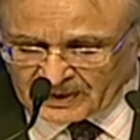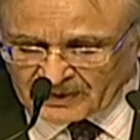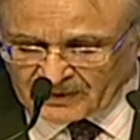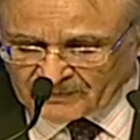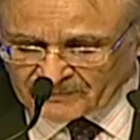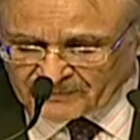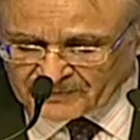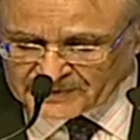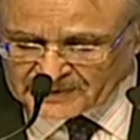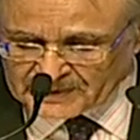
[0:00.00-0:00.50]

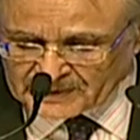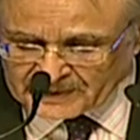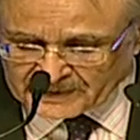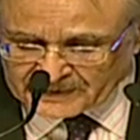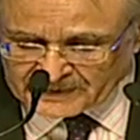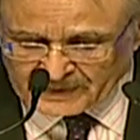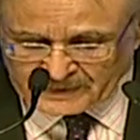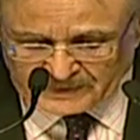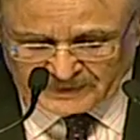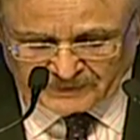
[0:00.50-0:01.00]

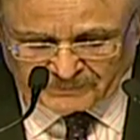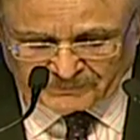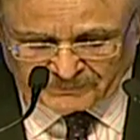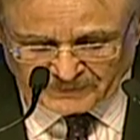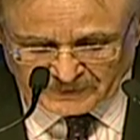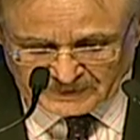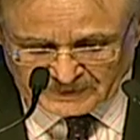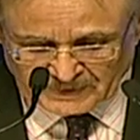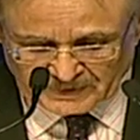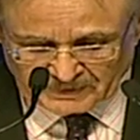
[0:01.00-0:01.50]
facilitated
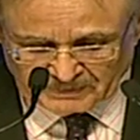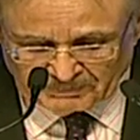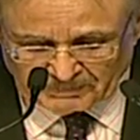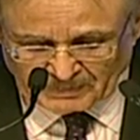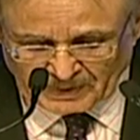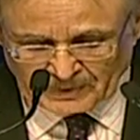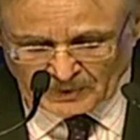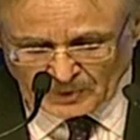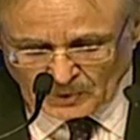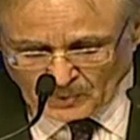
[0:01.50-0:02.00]
further by
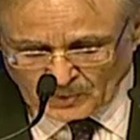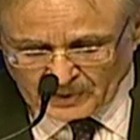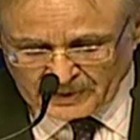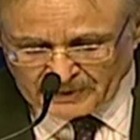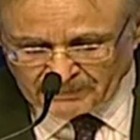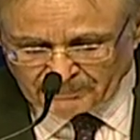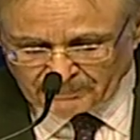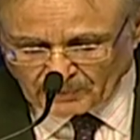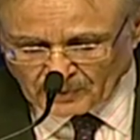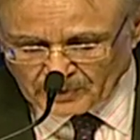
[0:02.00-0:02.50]
lowered
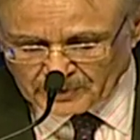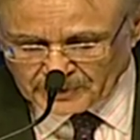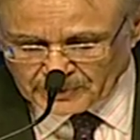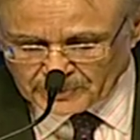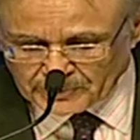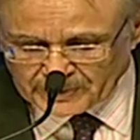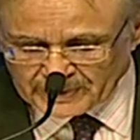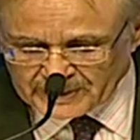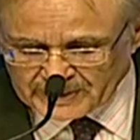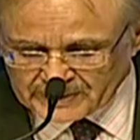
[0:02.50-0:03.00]
import
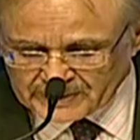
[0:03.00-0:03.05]
duties,